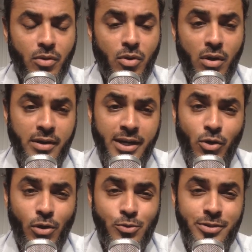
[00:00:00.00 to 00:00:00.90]
content
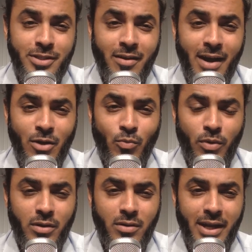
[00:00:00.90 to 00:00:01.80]
also is a grand
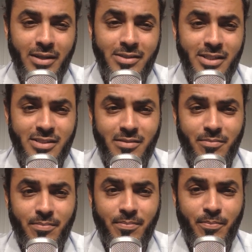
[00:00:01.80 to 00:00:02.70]
word, like just
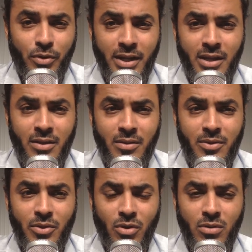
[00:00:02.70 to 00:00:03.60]
putting
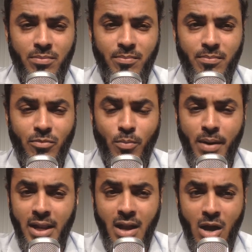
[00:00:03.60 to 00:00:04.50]
your
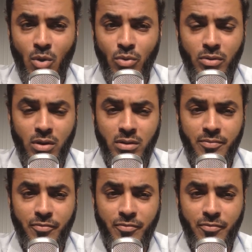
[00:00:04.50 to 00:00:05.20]
mobile out on a